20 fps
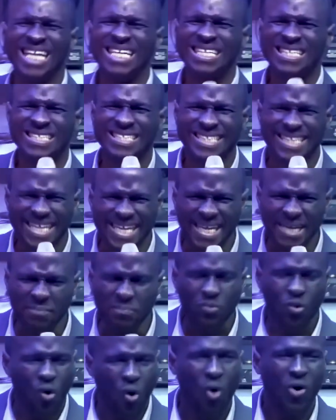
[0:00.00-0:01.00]
a
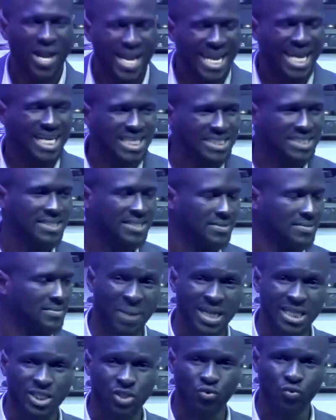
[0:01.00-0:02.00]
deep connection
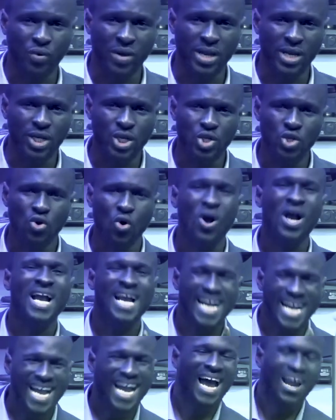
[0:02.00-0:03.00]
between your
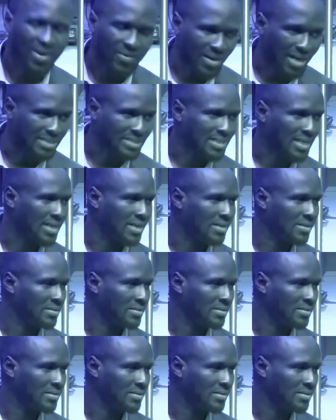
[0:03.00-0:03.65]
character